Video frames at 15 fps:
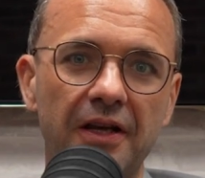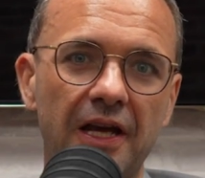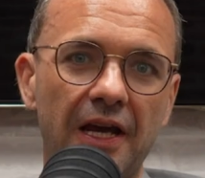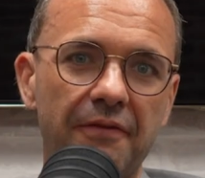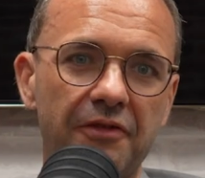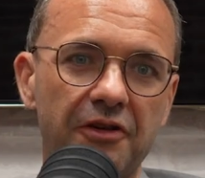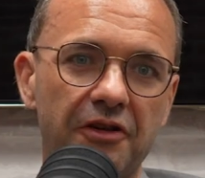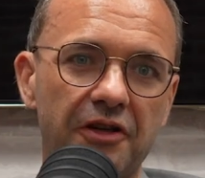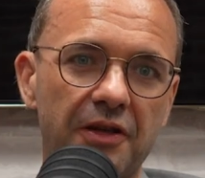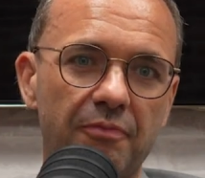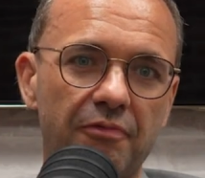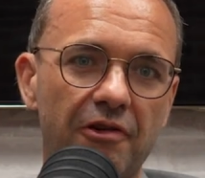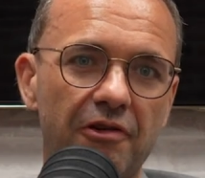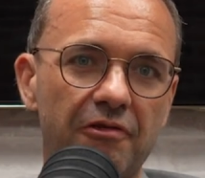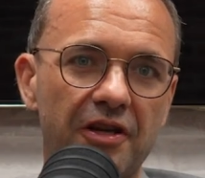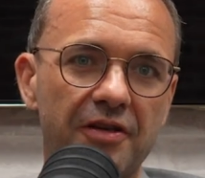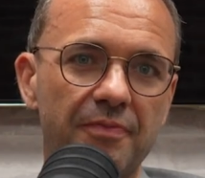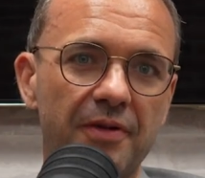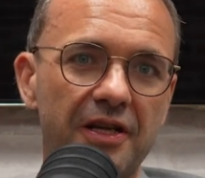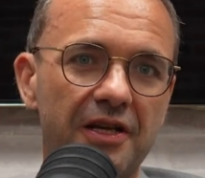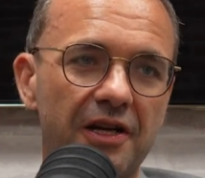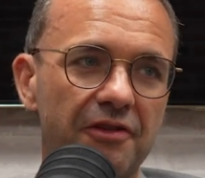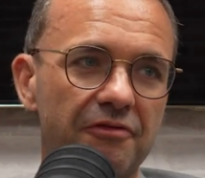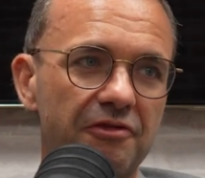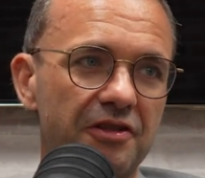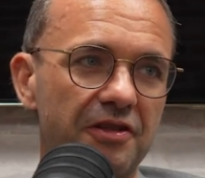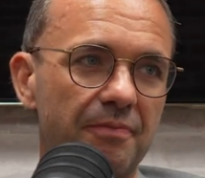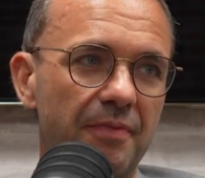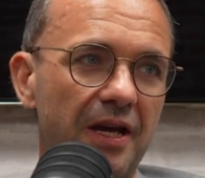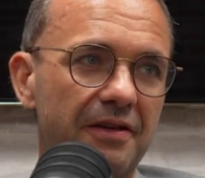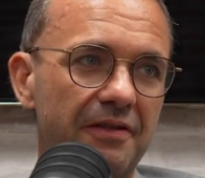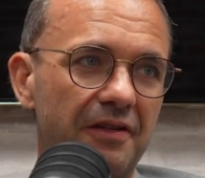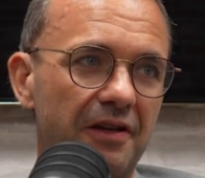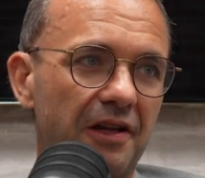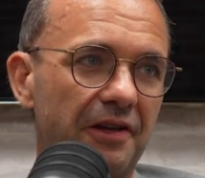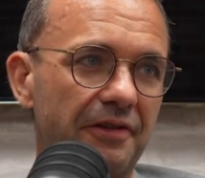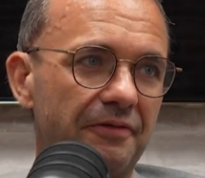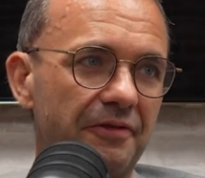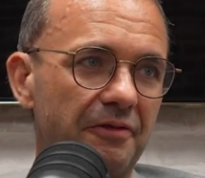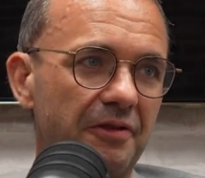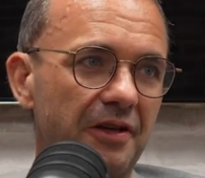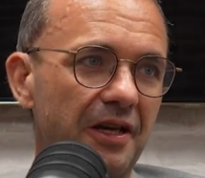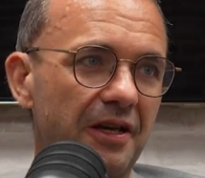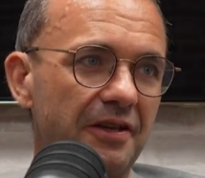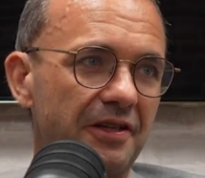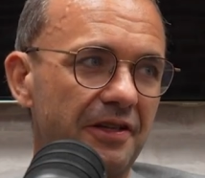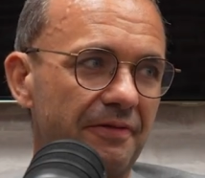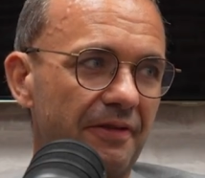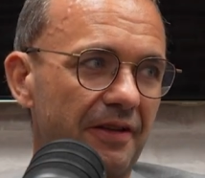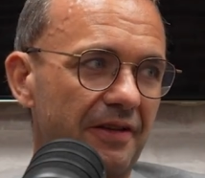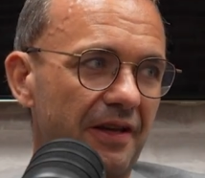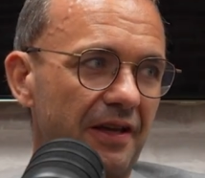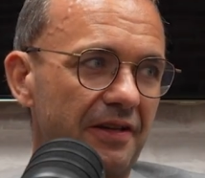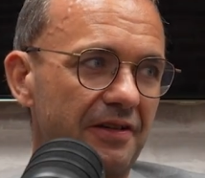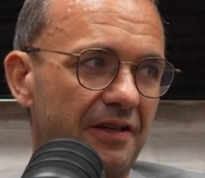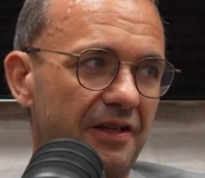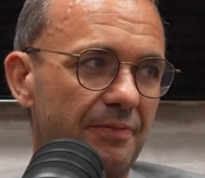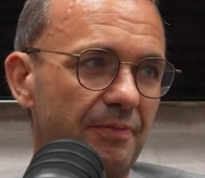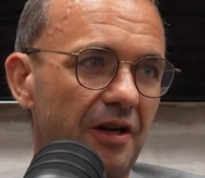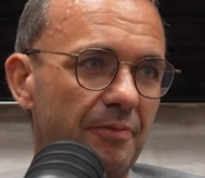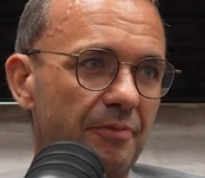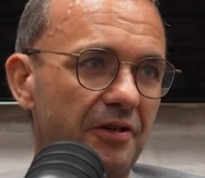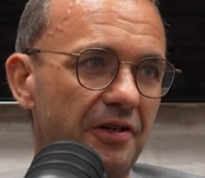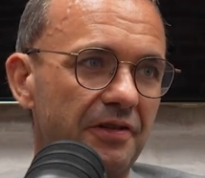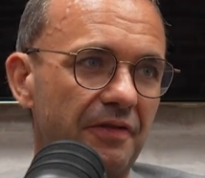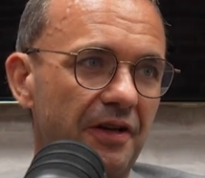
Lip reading: If you look at the progress many countries have made in the last few years, it's fantastic. It's partly because of